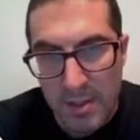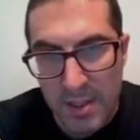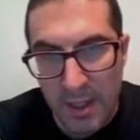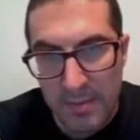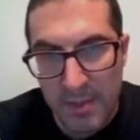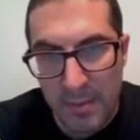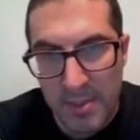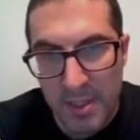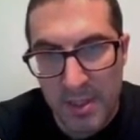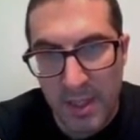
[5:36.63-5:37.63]

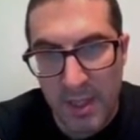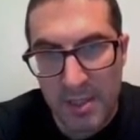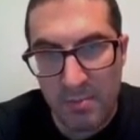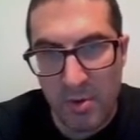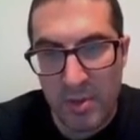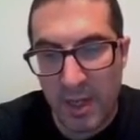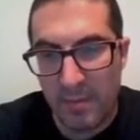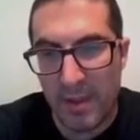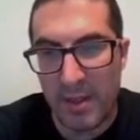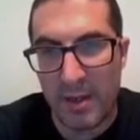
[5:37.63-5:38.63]
sometimes it takes more
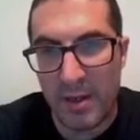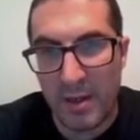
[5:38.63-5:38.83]
time than